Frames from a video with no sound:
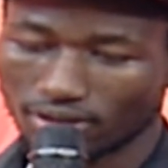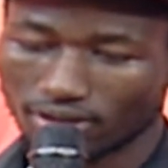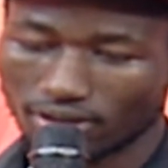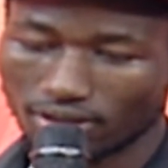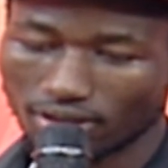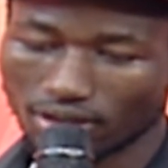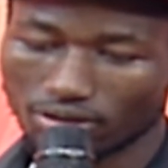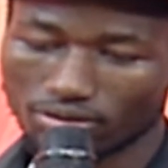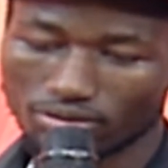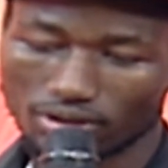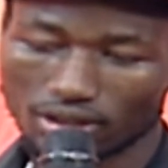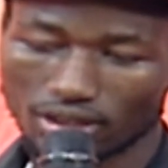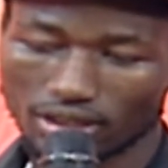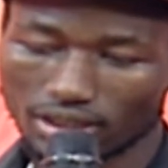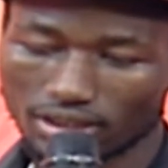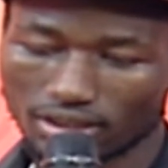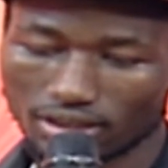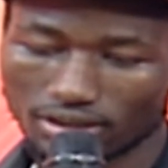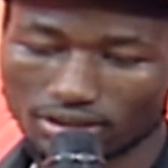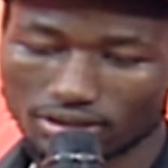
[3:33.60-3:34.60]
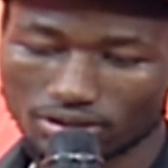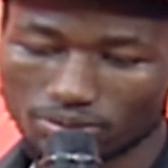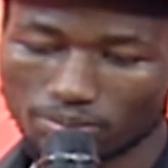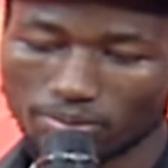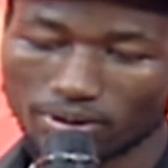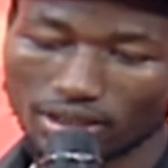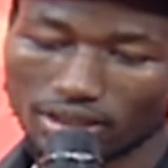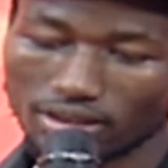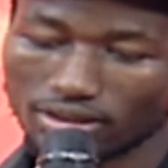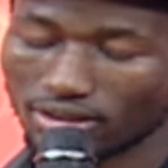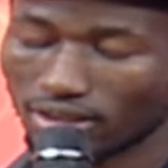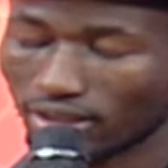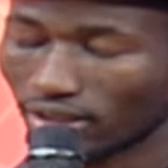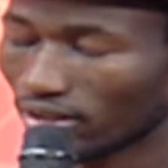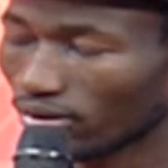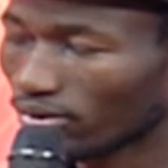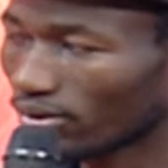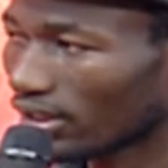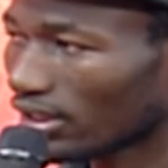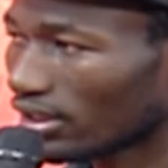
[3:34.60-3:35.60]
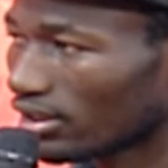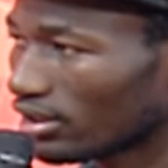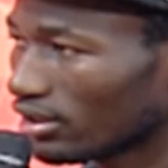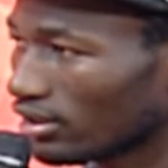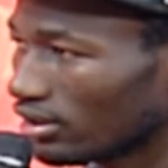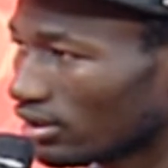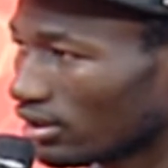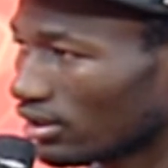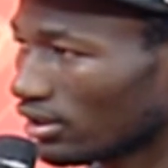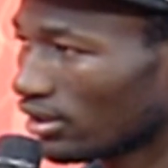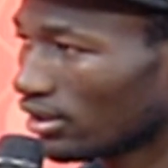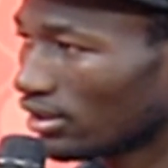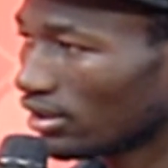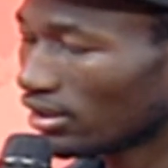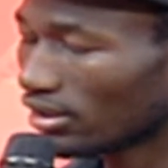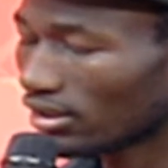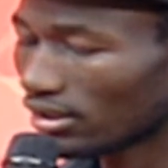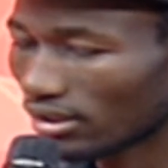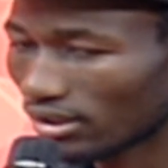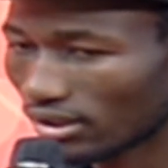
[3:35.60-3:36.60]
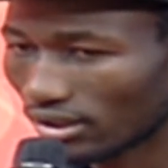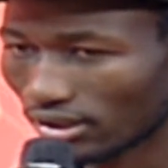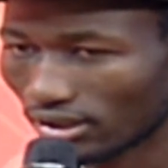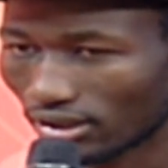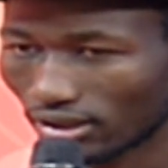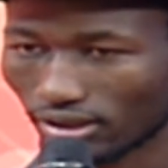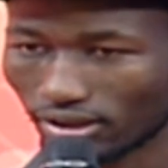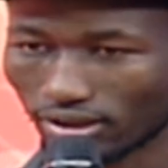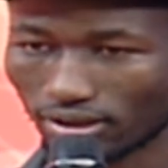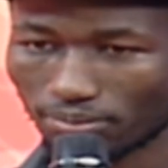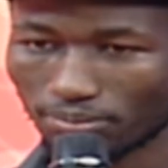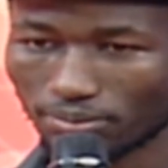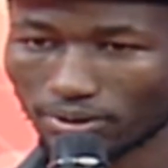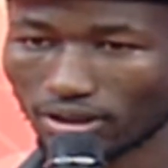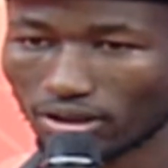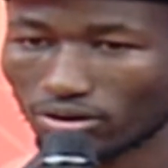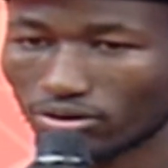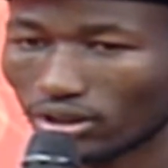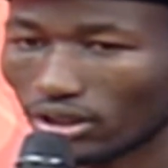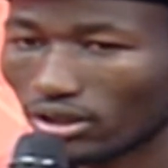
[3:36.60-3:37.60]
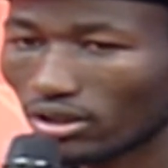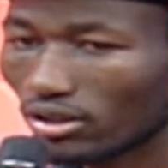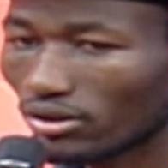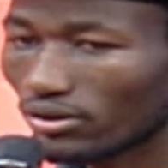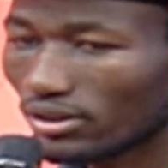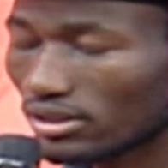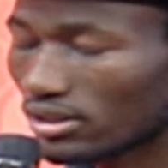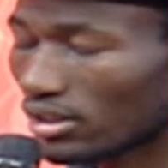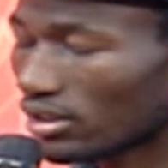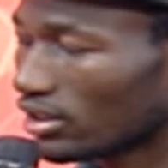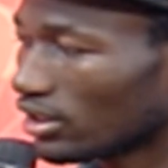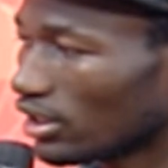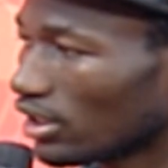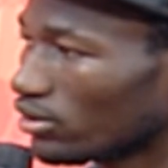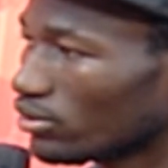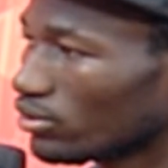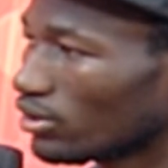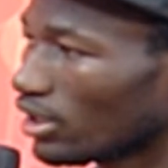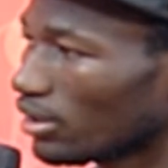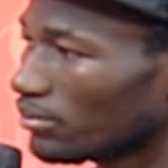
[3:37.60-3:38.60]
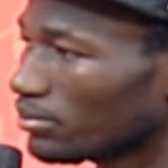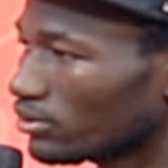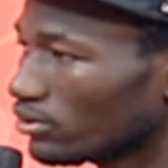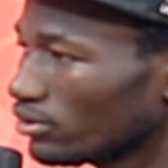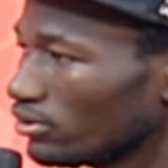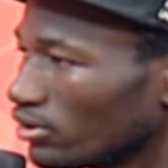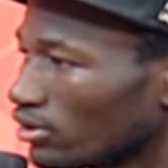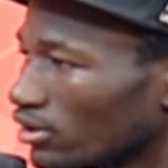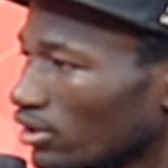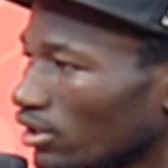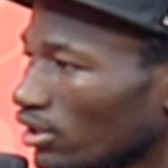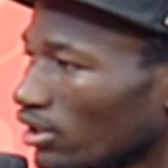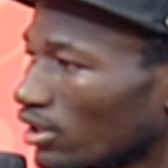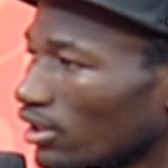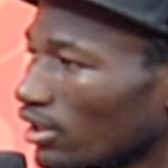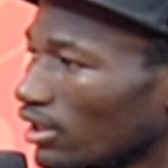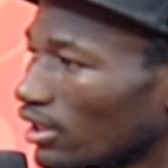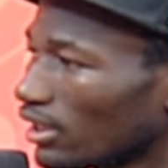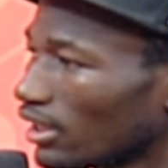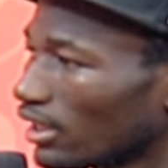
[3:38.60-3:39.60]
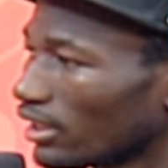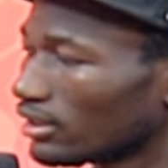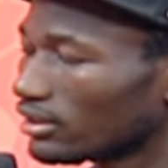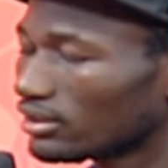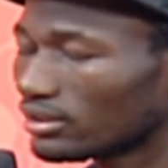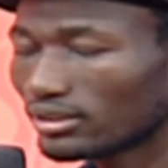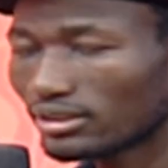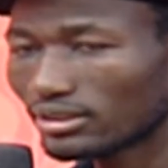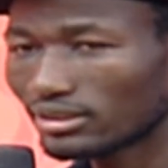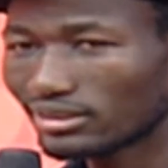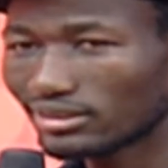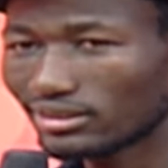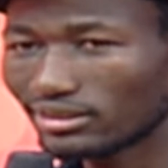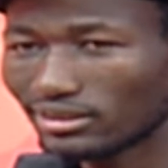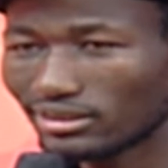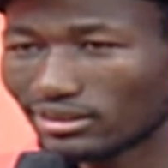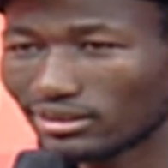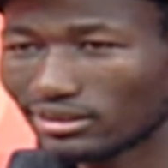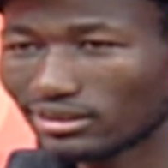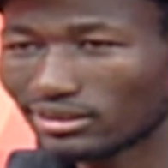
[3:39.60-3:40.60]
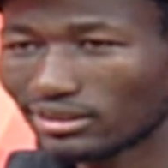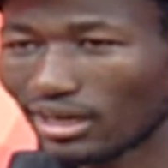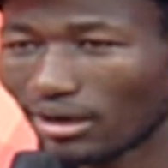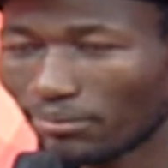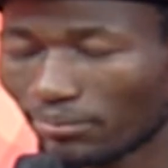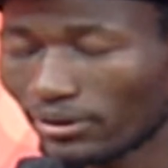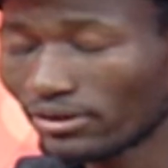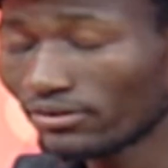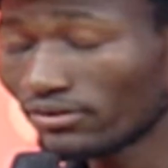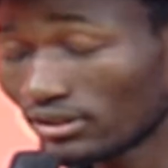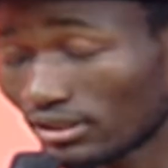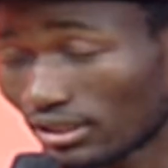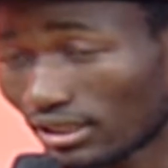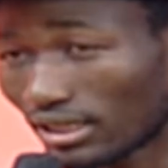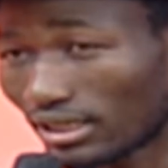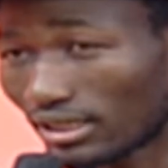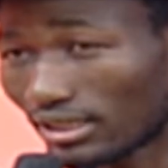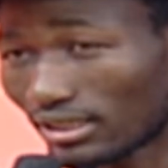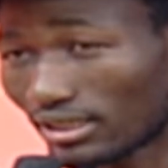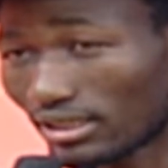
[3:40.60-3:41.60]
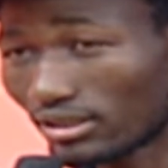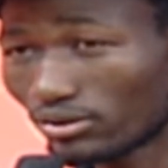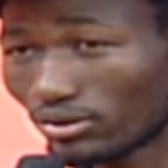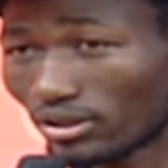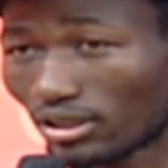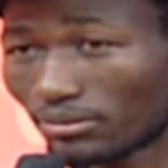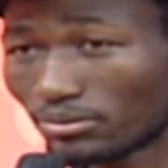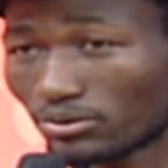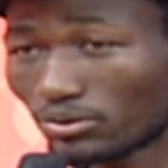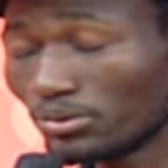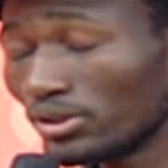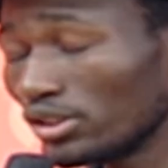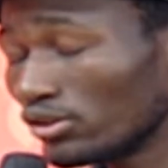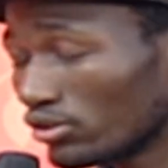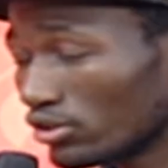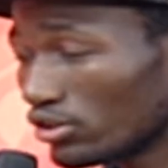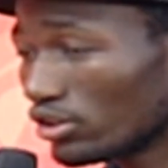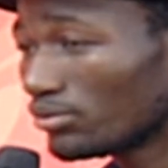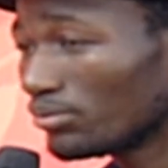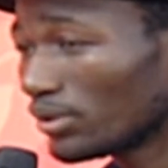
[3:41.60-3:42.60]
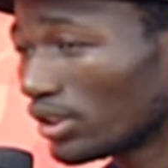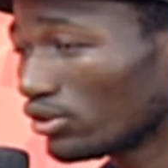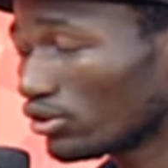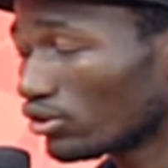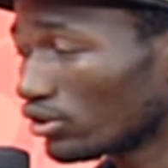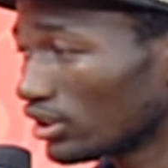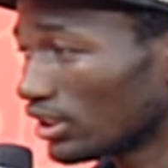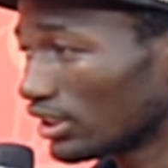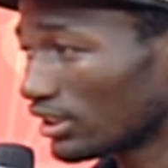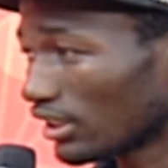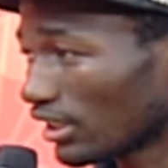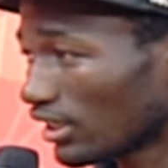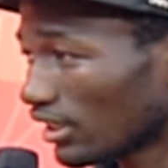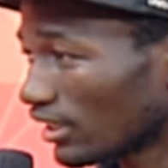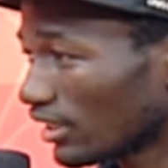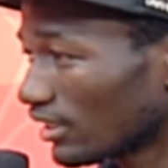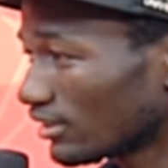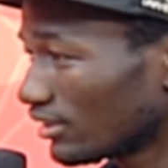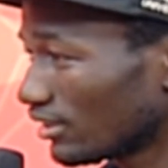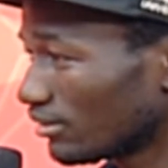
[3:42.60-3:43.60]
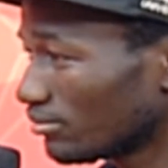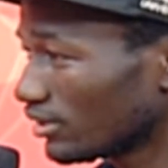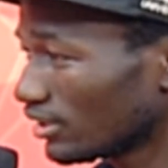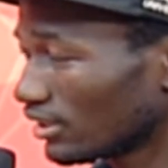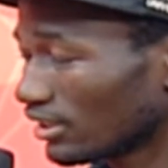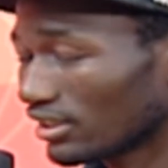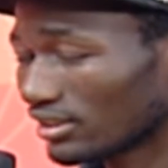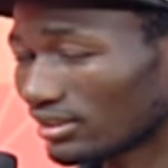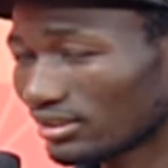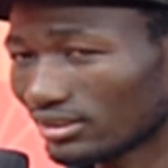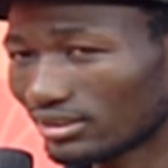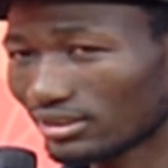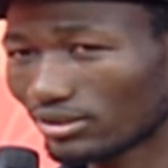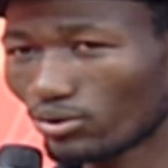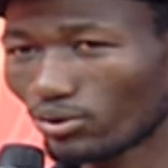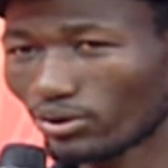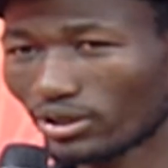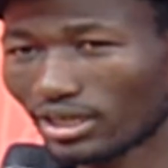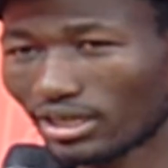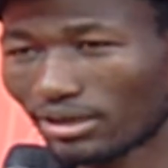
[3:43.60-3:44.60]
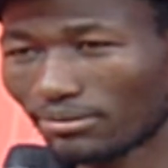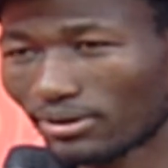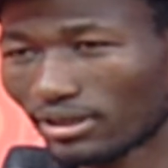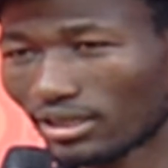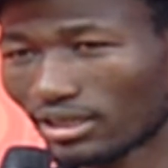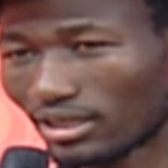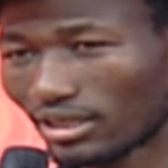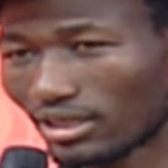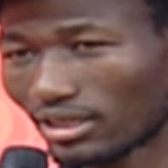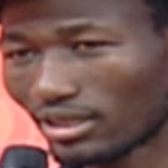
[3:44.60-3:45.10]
na kuwaga inspired na the word na pia kuna wale wasanii na look up to, like hapa hivi na look up to. Mimi unajua nimegrow nikitaka something like nikuwe kama